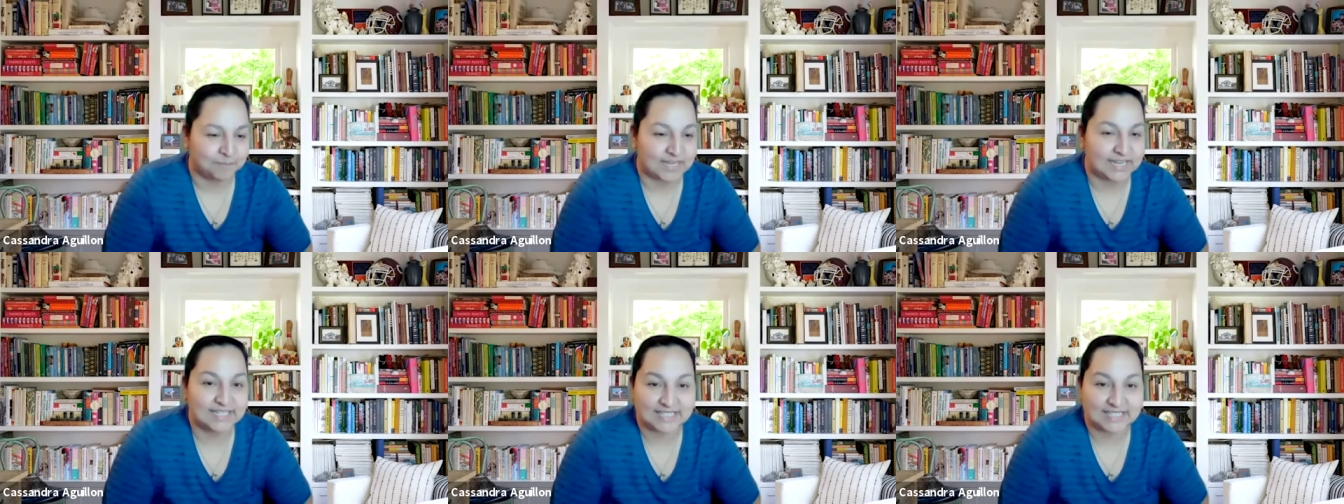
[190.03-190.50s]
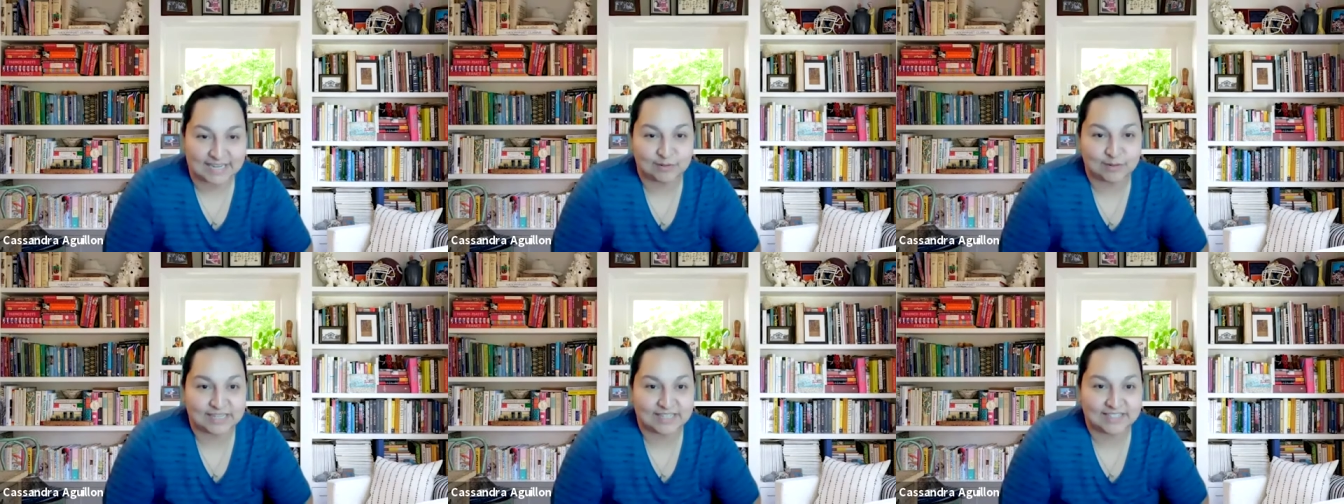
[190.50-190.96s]
it
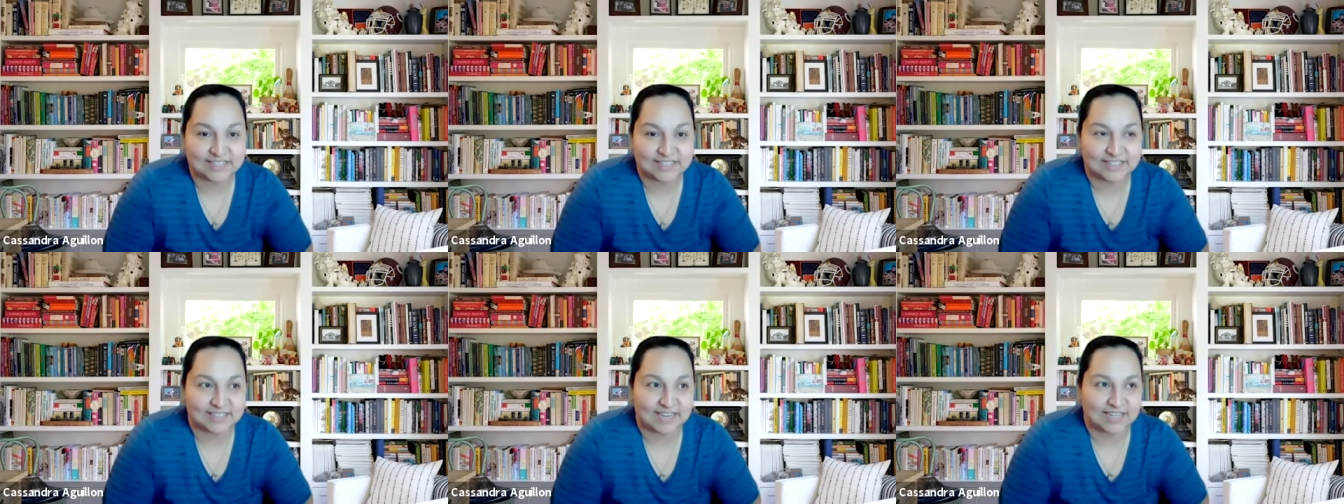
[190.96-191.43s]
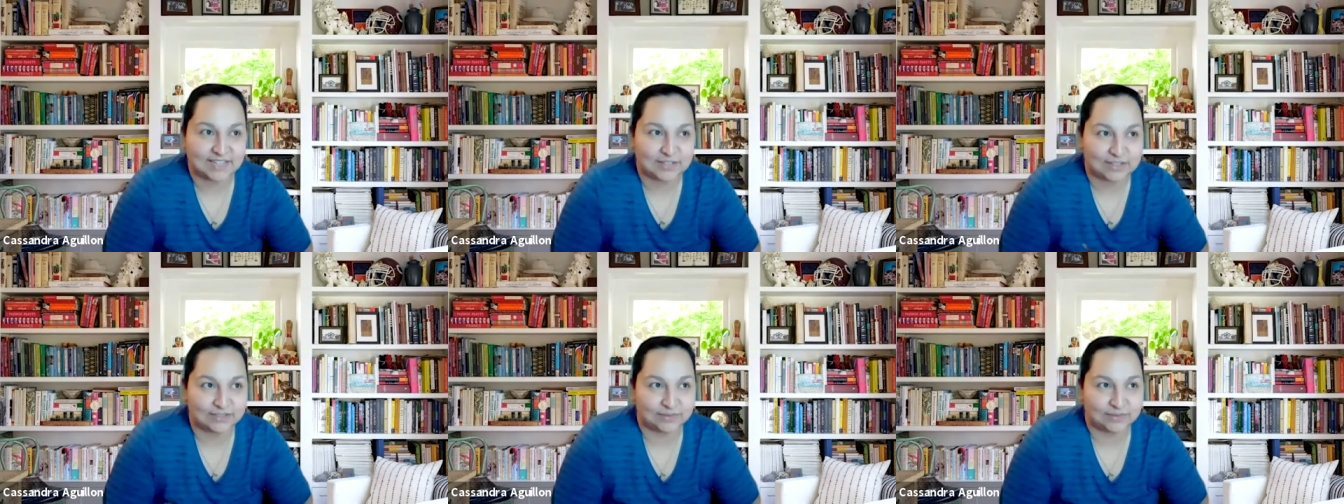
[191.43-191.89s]
sounded and
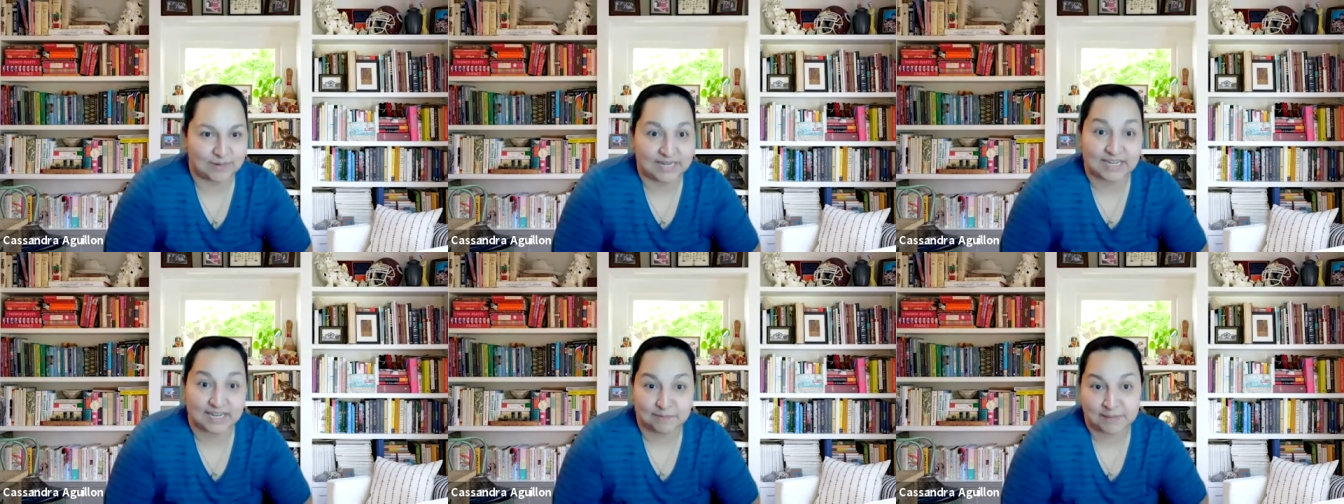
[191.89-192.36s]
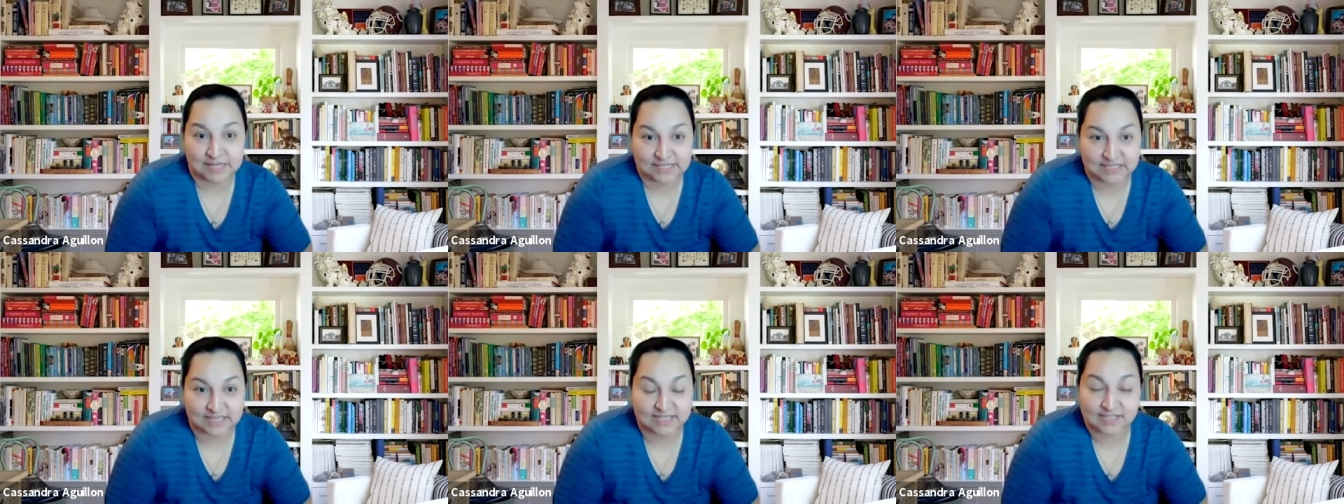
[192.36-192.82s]
looked right and it made
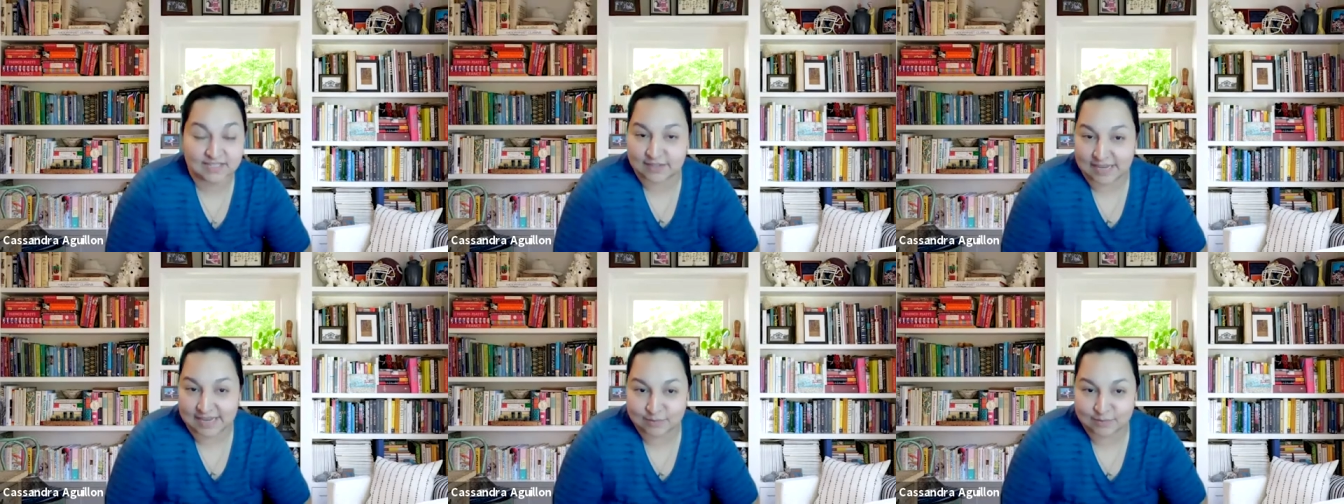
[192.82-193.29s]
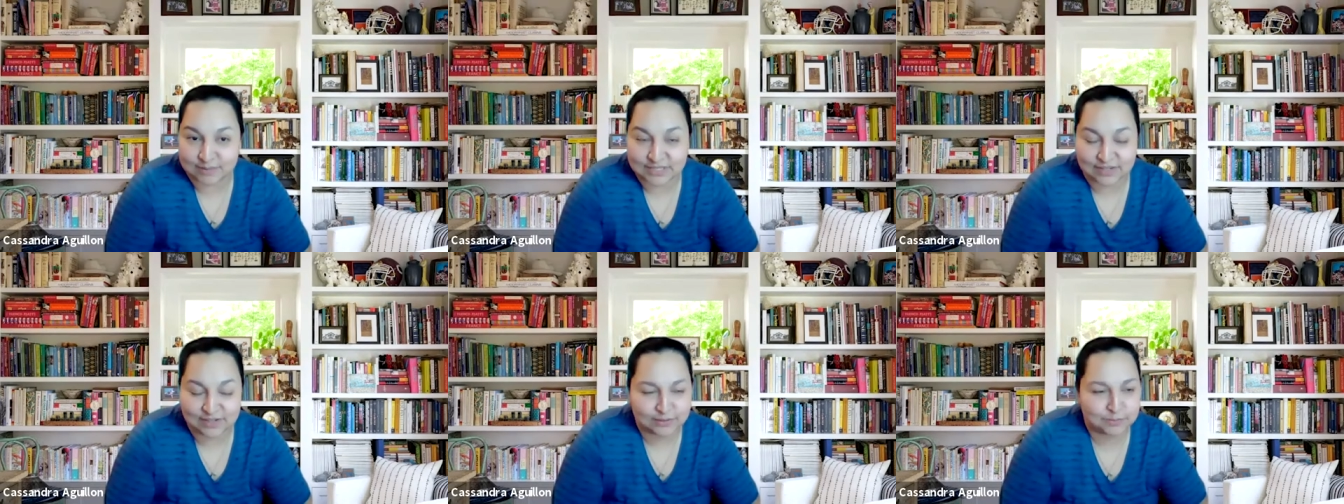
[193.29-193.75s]
sense and it had
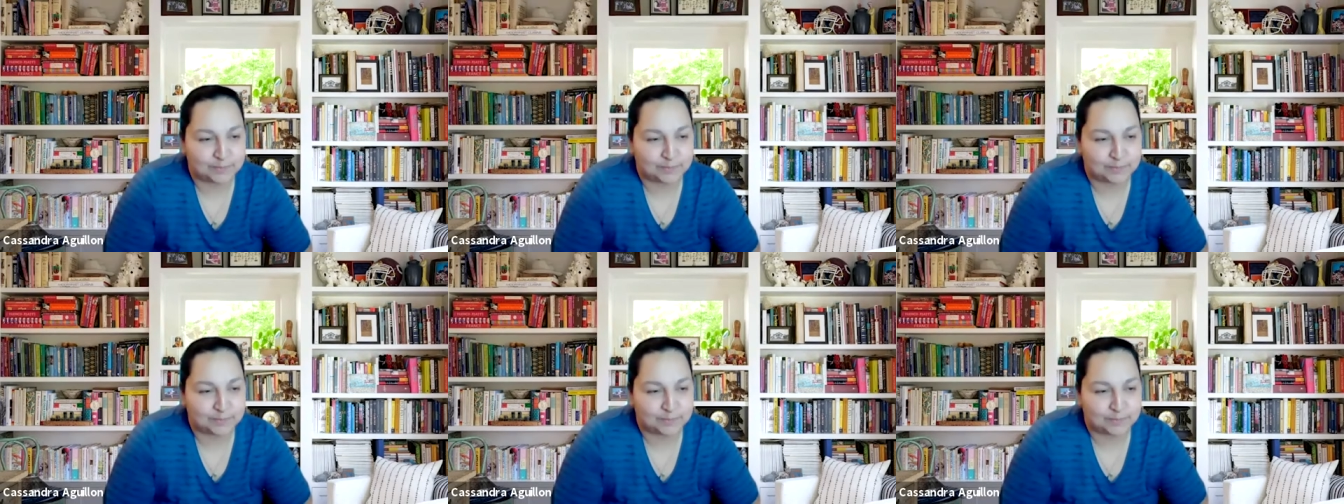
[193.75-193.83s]
results.